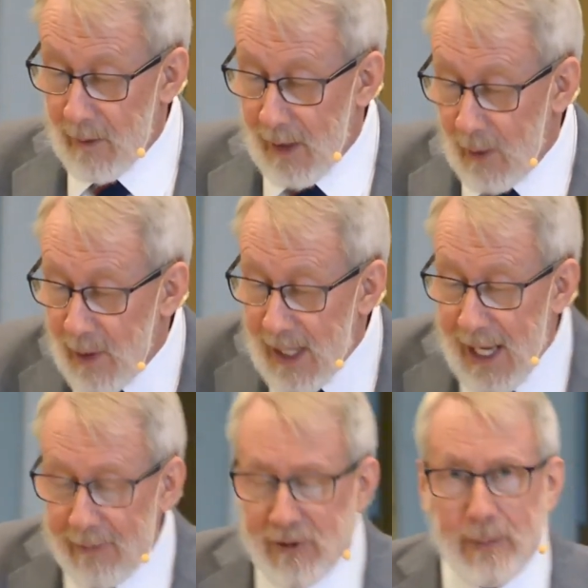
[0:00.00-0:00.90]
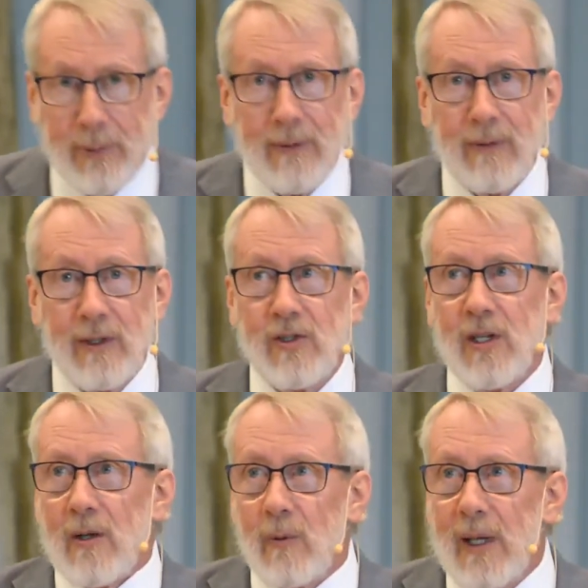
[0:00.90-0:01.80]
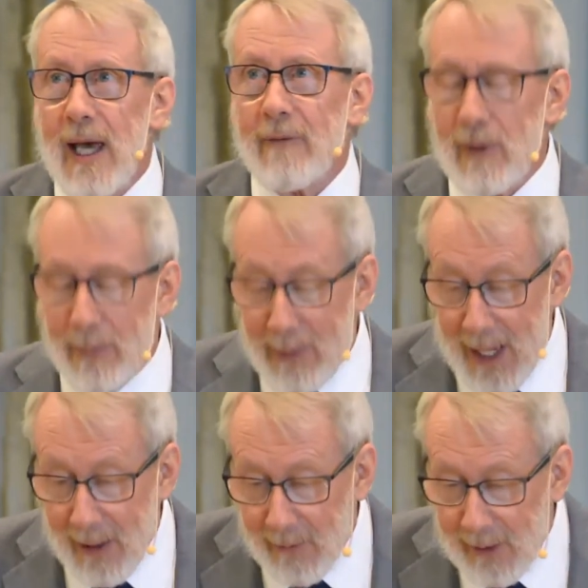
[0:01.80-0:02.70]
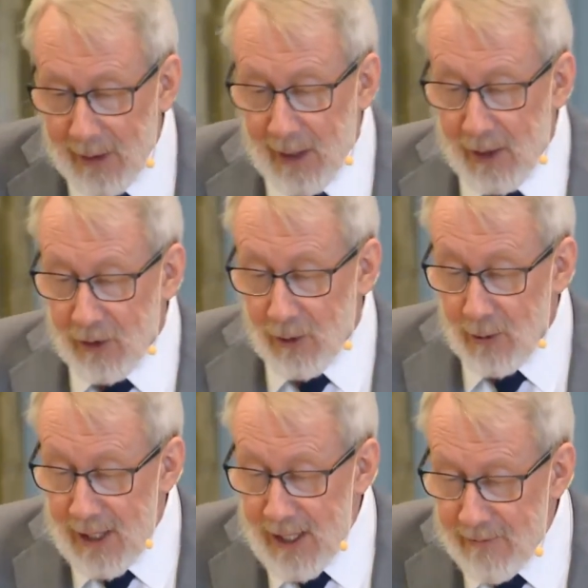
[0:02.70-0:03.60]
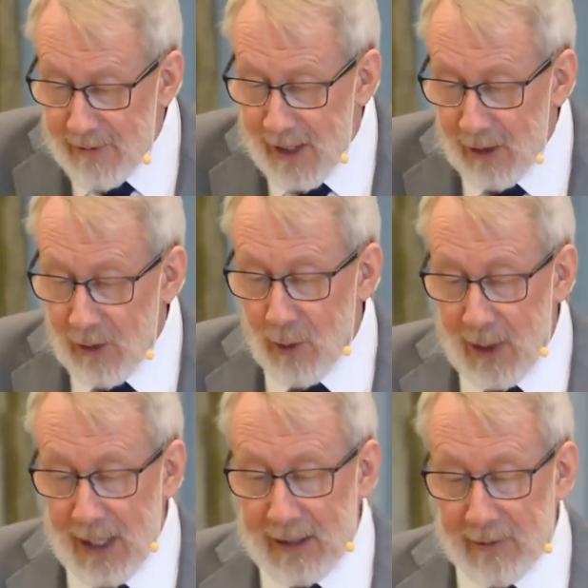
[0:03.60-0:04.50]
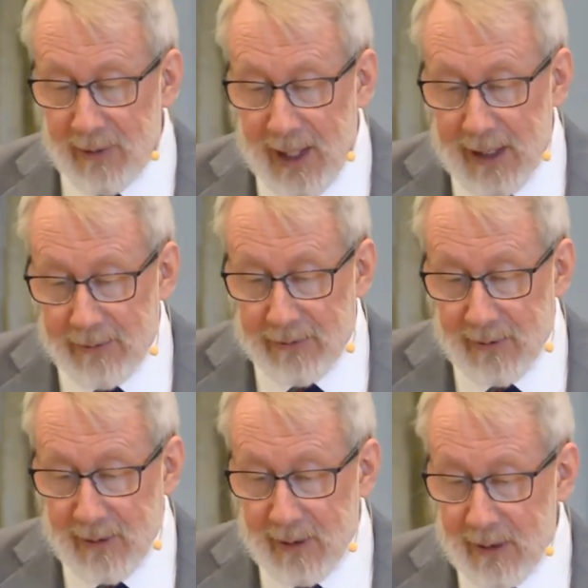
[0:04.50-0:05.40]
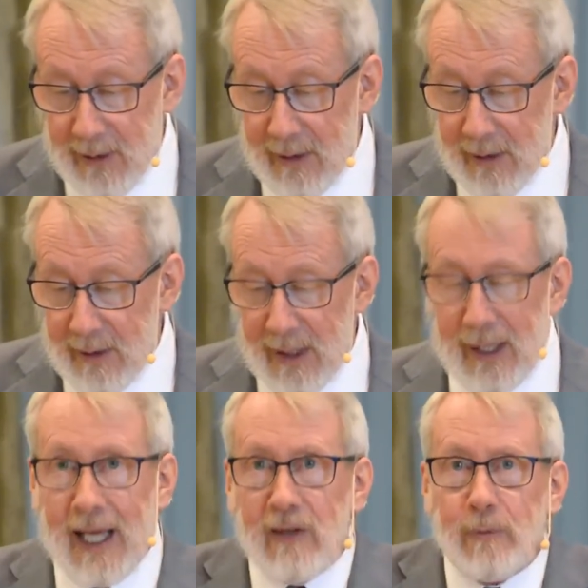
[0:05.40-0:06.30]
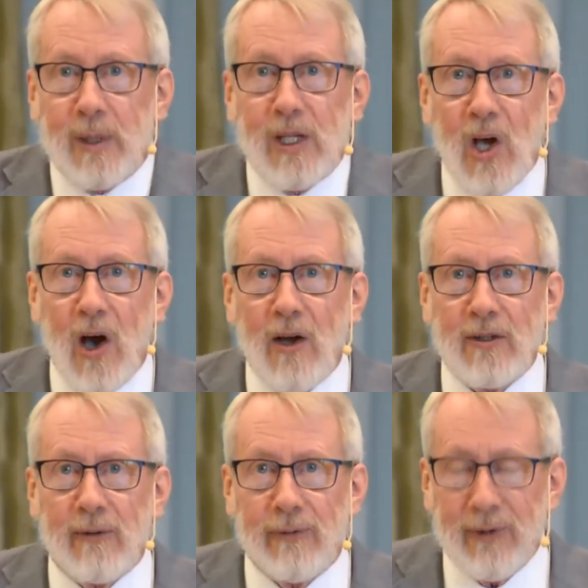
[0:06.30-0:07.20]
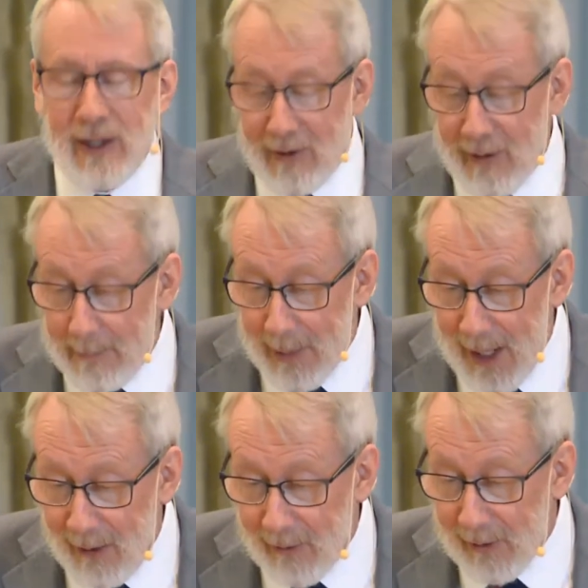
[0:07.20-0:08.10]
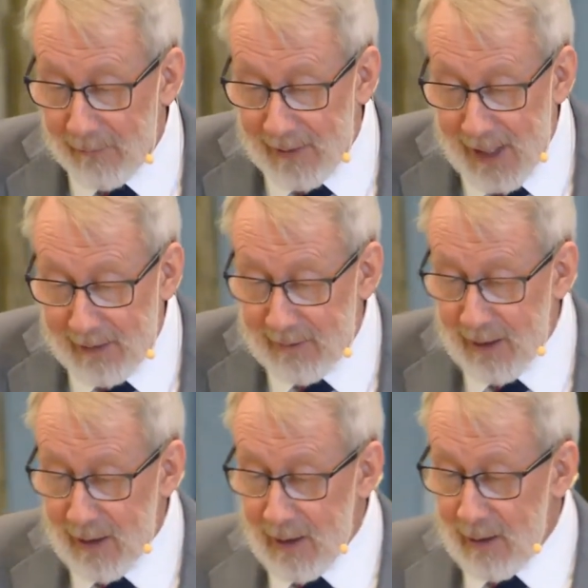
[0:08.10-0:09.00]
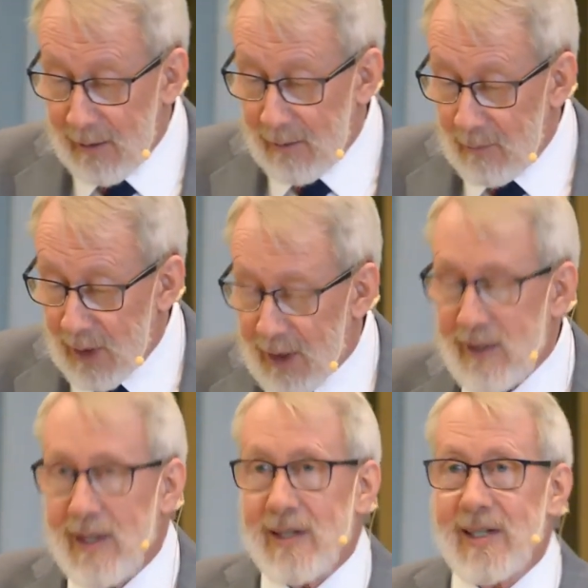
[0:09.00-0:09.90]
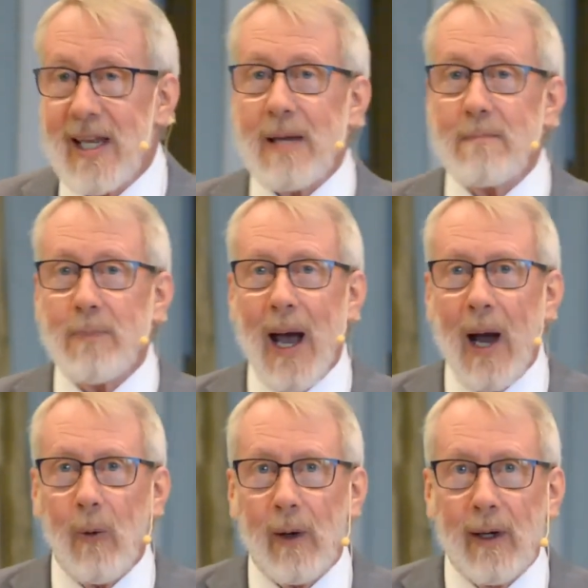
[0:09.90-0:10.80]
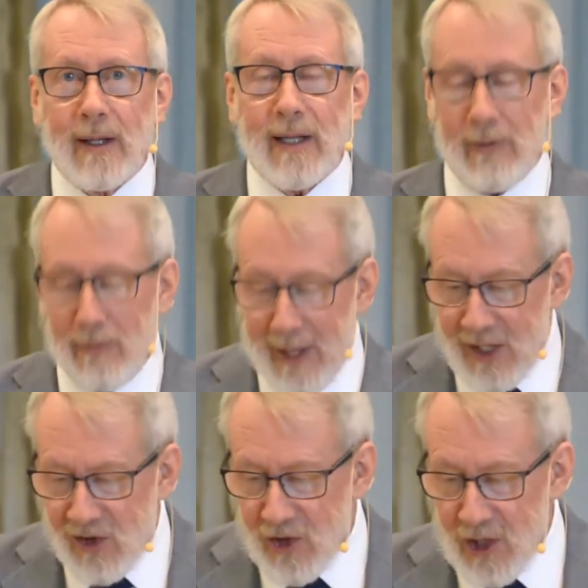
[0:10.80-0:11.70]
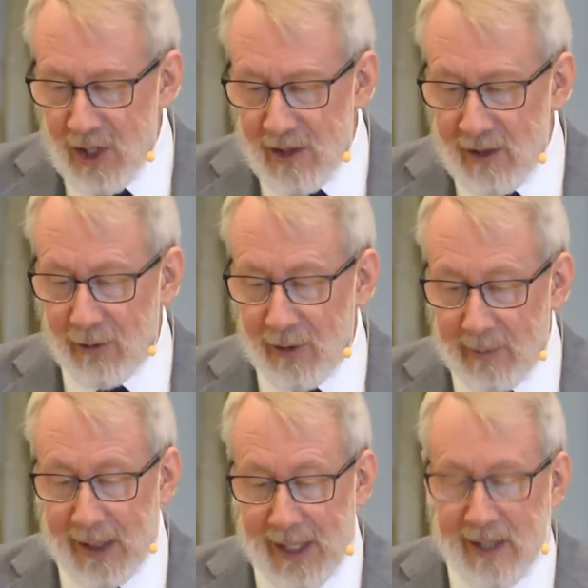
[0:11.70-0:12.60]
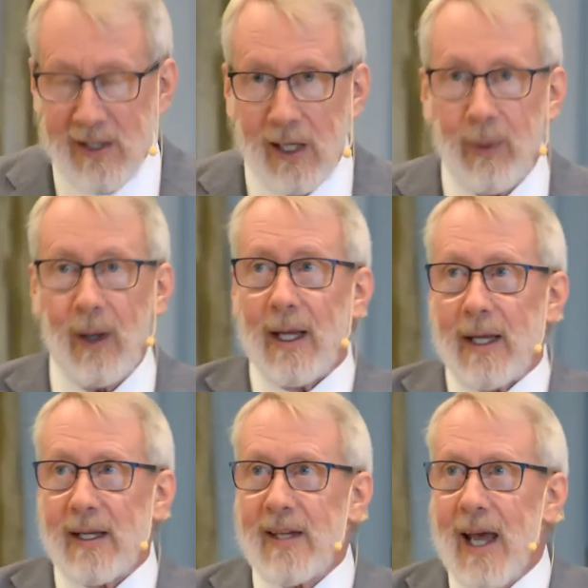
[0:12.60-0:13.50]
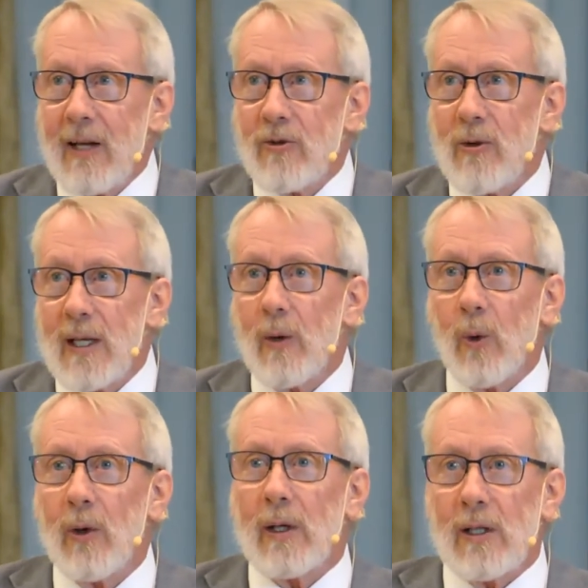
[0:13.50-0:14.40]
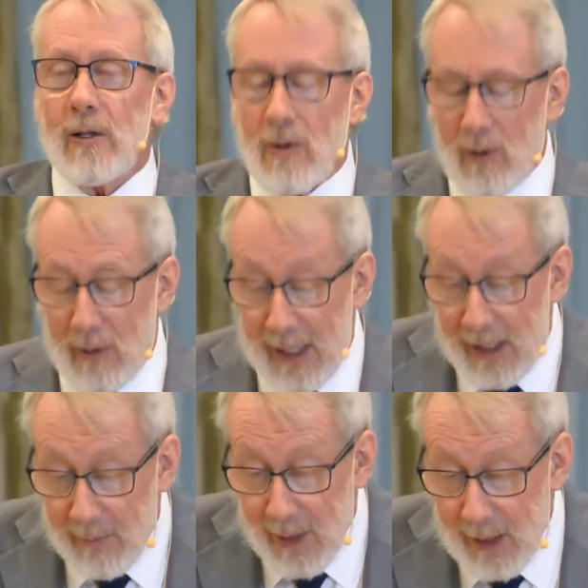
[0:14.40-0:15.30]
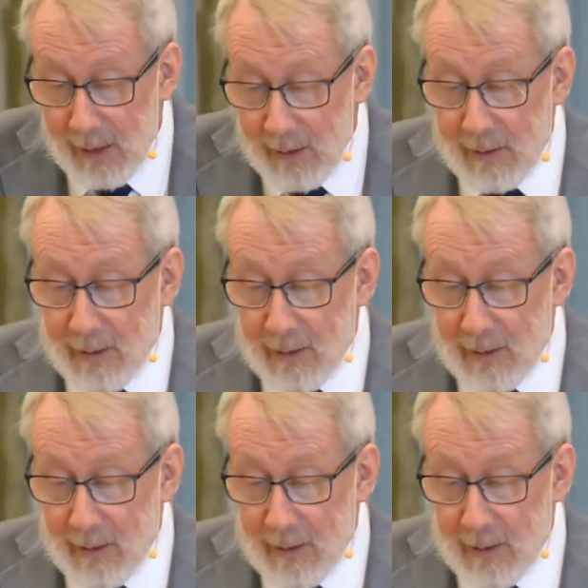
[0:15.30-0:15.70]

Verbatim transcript: And we have the privilege, we have the power to live that new kind of life a life beyond the fear and power of death. Because the same power that raised Jesus from the dead, said Paul, is actually at work in you and in me.